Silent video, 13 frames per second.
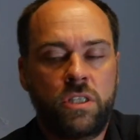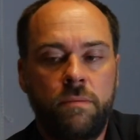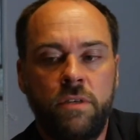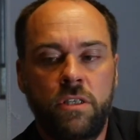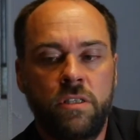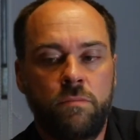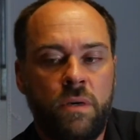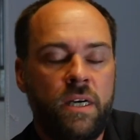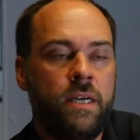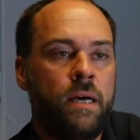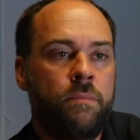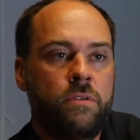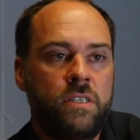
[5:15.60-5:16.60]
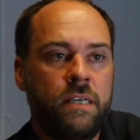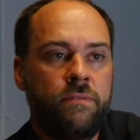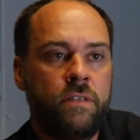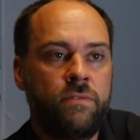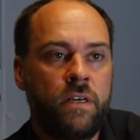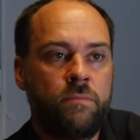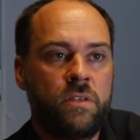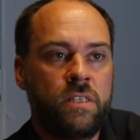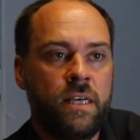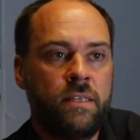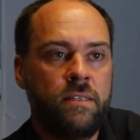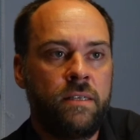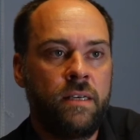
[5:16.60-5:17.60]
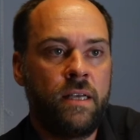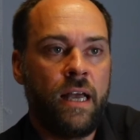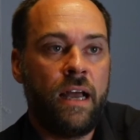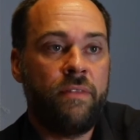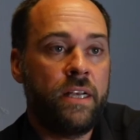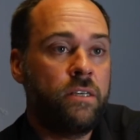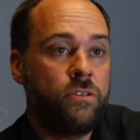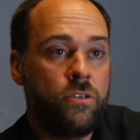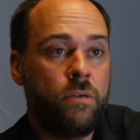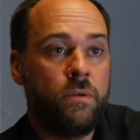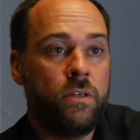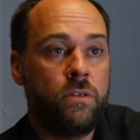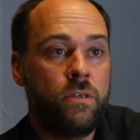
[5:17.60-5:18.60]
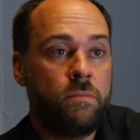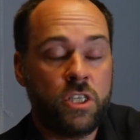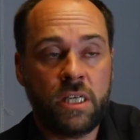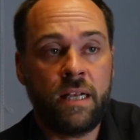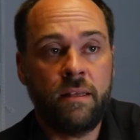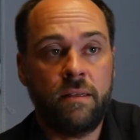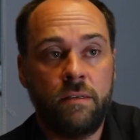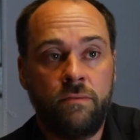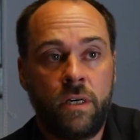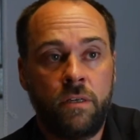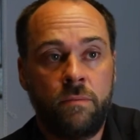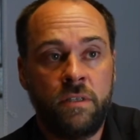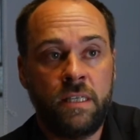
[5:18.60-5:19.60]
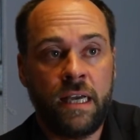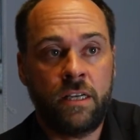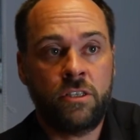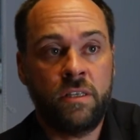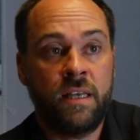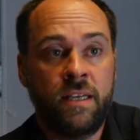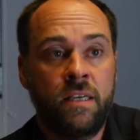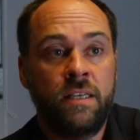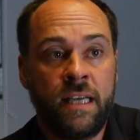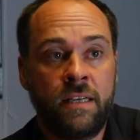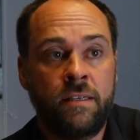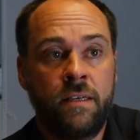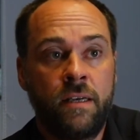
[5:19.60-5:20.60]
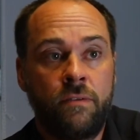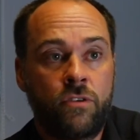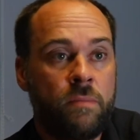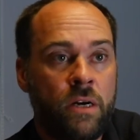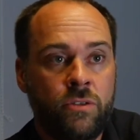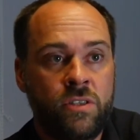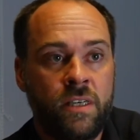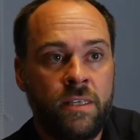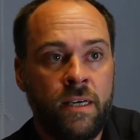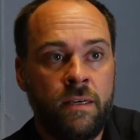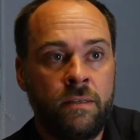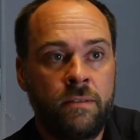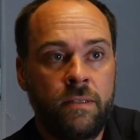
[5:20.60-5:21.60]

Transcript: emissions by up to 75% and then contribute to a much healthier environment actually that you can get from outside air.